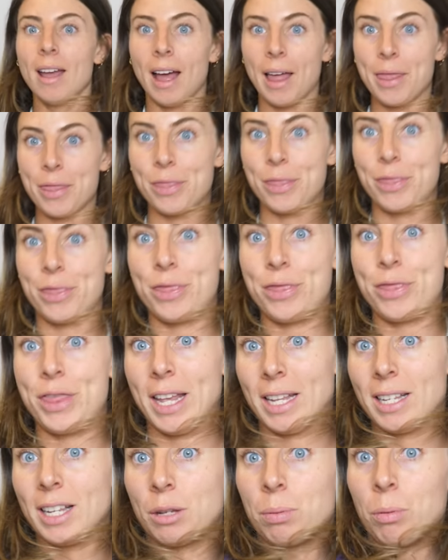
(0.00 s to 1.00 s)
And
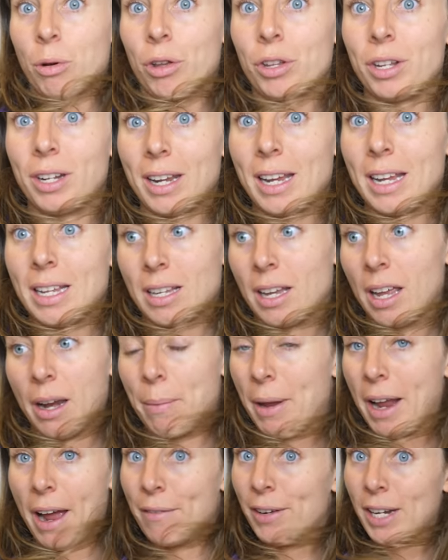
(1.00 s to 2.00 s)
this is what is going
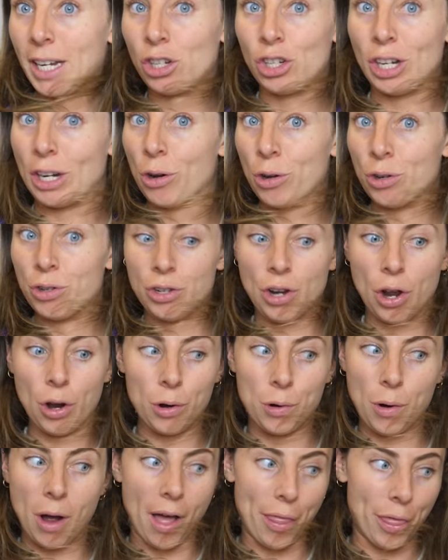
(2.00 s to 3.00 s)
to be. I've literally got
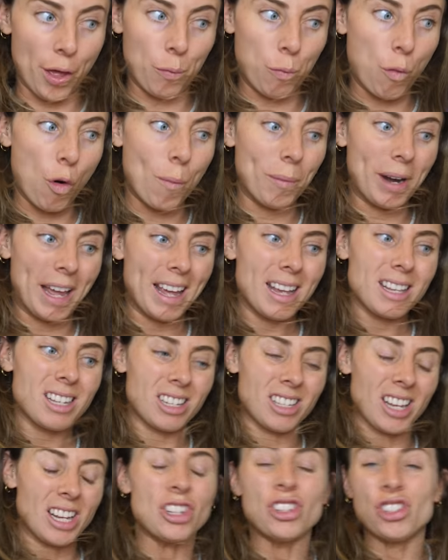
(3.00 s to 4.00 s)
no other warm layers
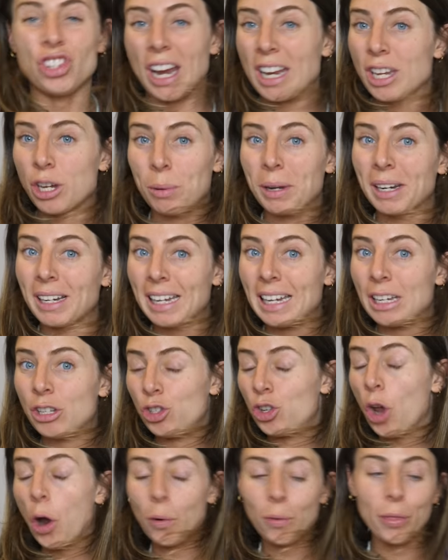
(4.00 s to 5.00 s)
because I genuinely
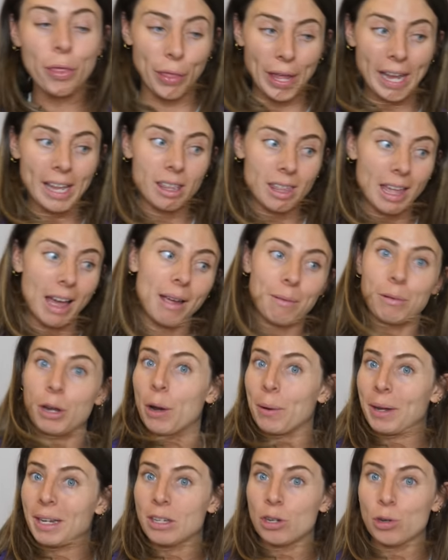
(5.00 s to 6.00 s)
don't think that I'm
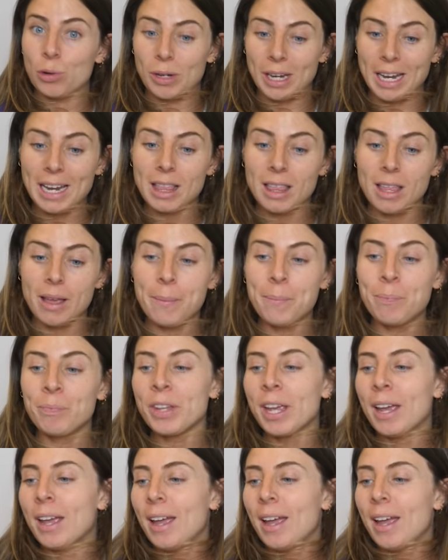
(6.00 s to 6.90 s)
going to need them.